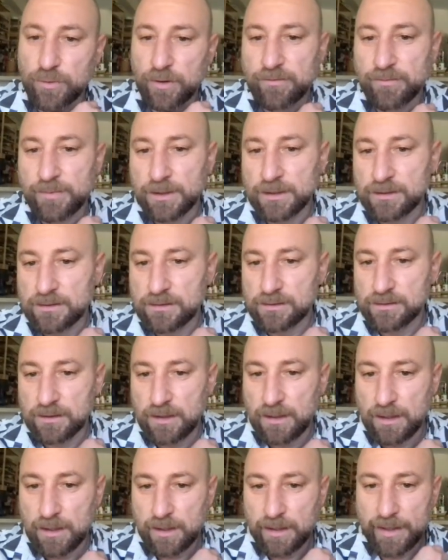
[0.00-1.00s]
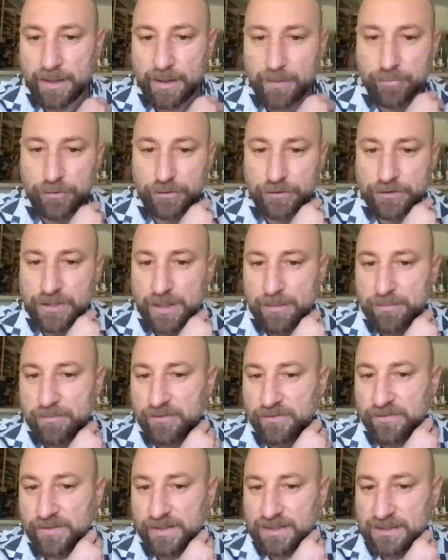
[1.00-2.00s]
By 6 and 12 months, a
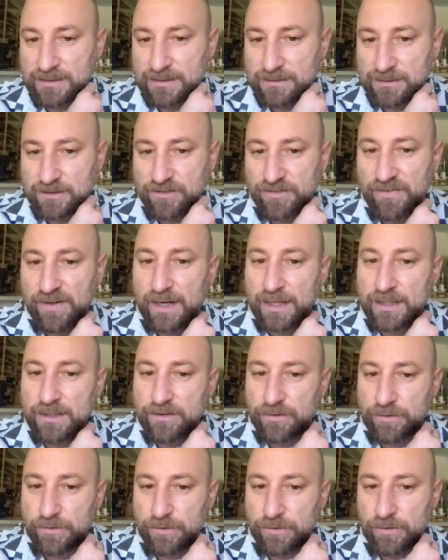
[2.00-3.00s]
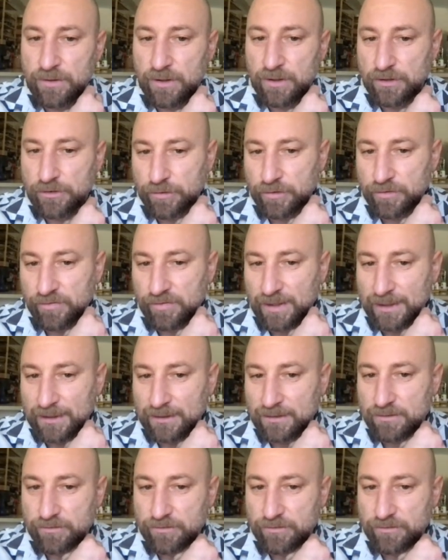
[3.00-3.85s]
prototype of a face is fine-tuned